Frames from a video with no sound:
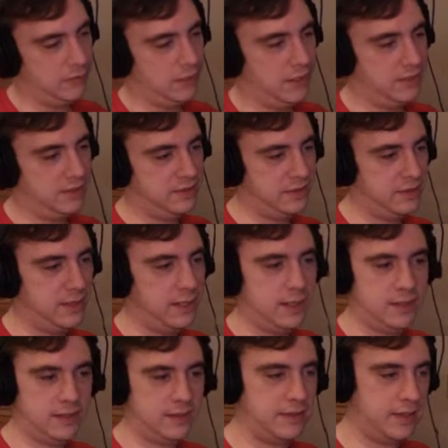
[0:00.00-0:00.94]
yeah, he's at the
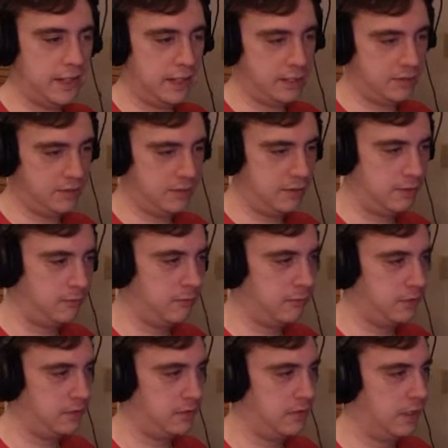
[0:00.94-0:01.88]
end of the stairs in the
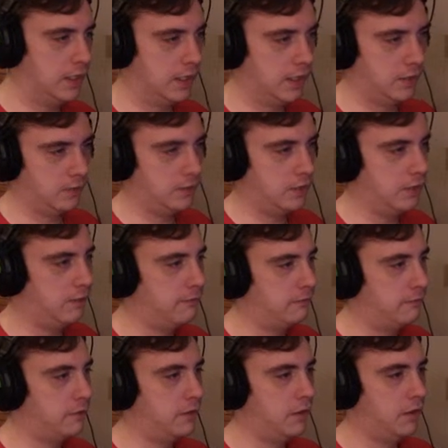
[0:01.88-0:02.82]
first area,
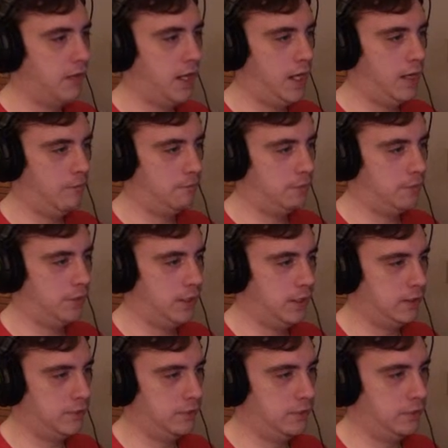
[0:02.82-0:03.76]
whatever. I'm
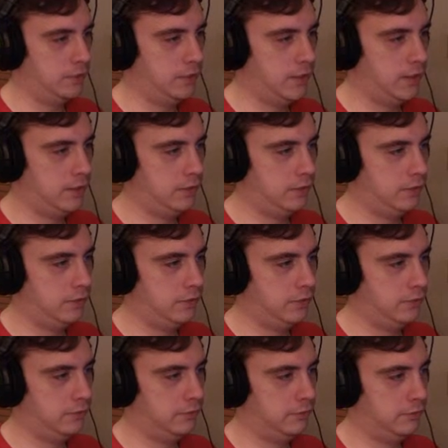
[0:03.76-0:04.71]
God
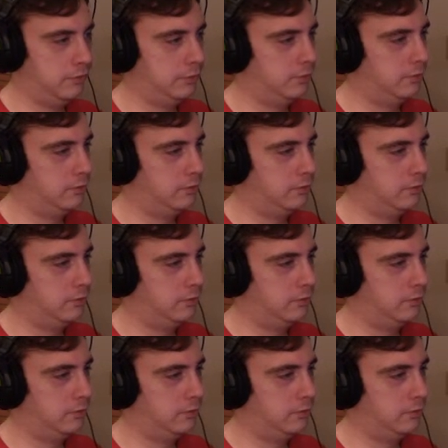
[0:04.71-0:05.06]
Gwengu,